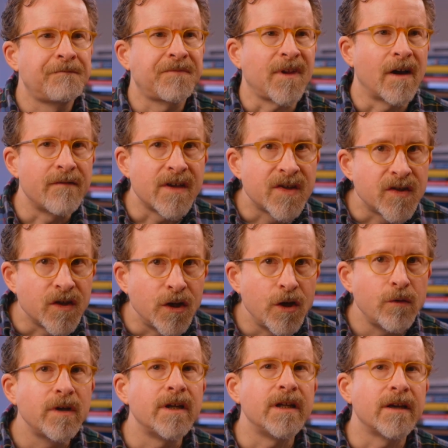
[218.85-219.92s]
of this
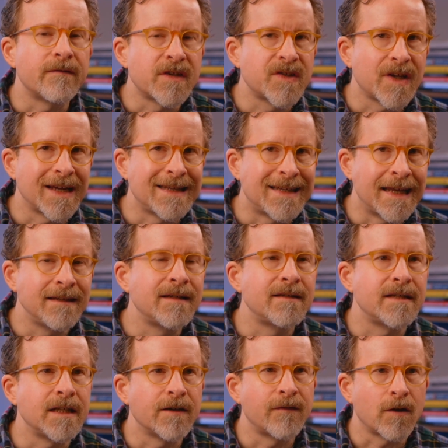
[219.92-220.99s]
unity, of this
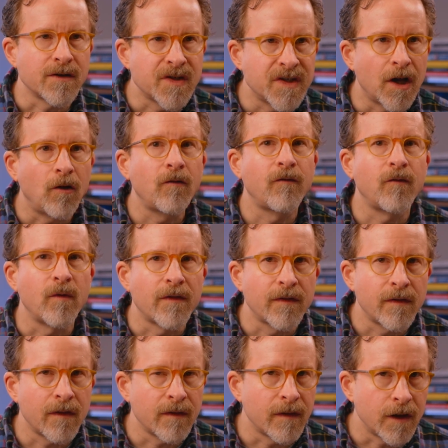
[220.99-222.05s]
identity of ourself
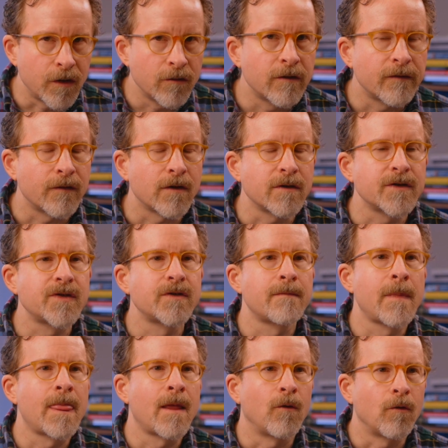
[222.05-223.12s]
with the universe,
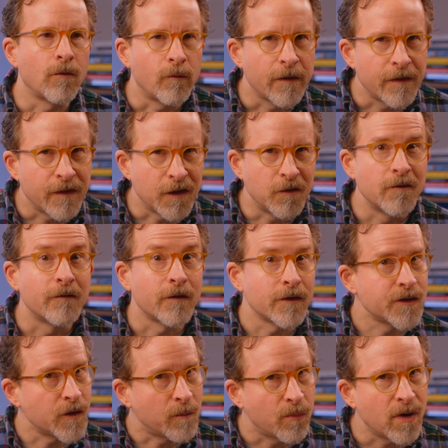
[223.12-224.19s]
or with the
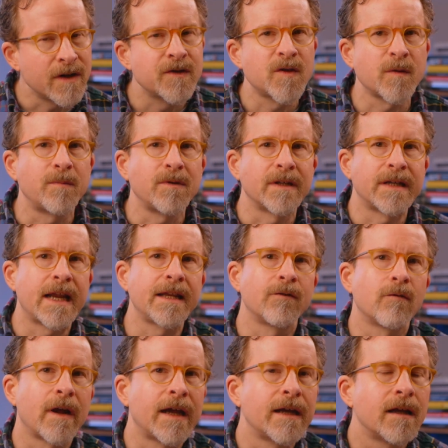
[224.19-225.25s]
universal principle at any
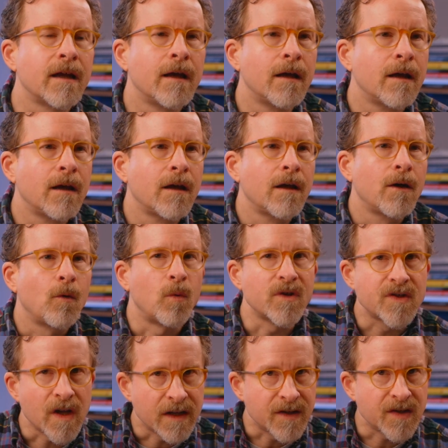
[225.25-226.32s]
rate,
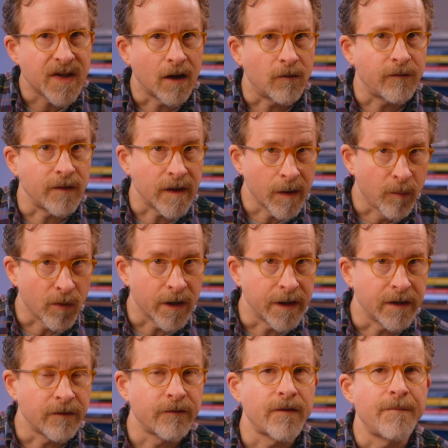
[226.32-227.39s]
was itself
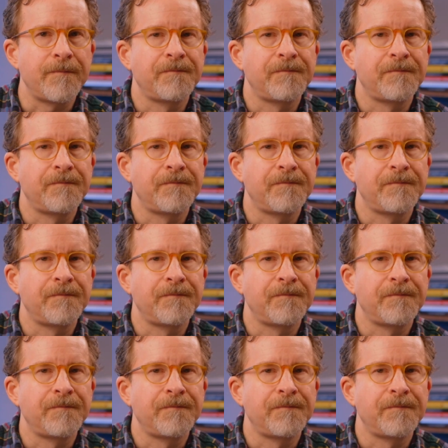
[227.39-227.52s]
liberative.